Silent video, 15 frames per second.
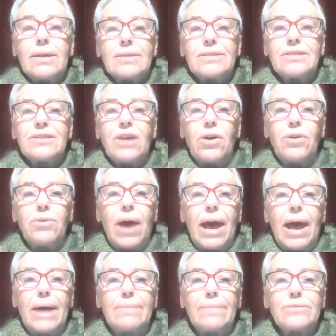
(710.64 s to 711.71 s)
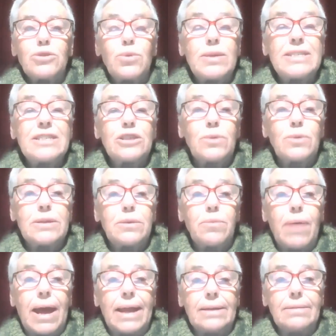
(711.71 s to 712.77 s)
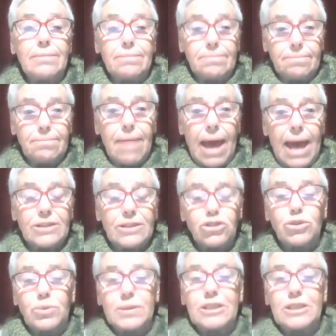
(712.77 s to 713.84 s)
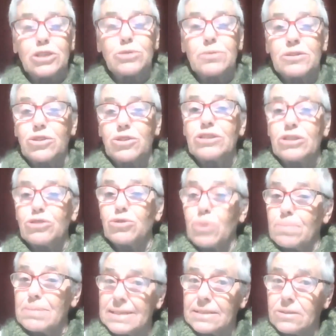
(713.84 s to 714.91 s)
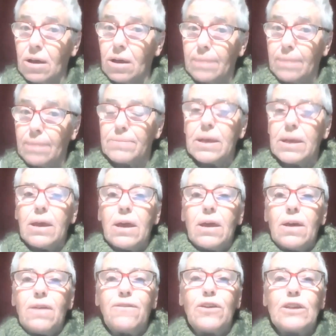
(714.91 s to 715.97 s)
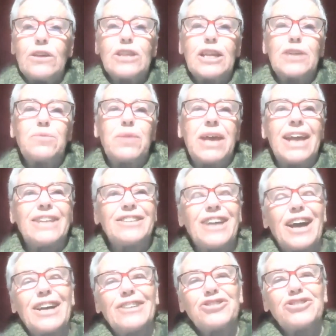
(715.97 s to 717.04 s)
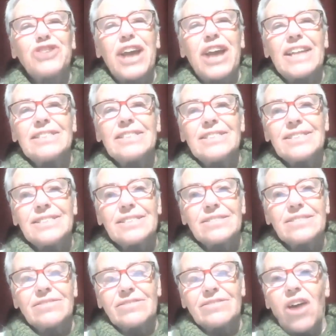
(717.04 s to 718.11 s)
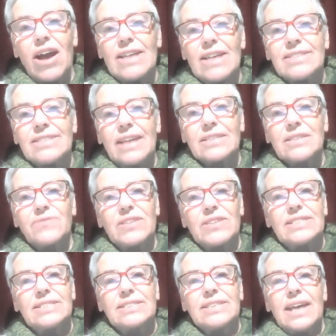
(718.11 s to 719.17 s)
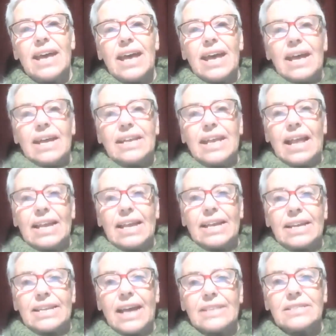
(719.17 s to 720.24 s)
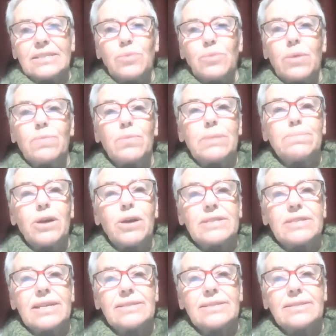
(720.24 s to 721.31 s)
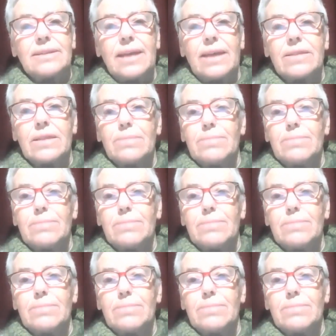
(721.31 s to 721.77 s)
So 2021, March 2020, turned into a busy time. Firstly, we had trans rights activists yelling at us when we protested at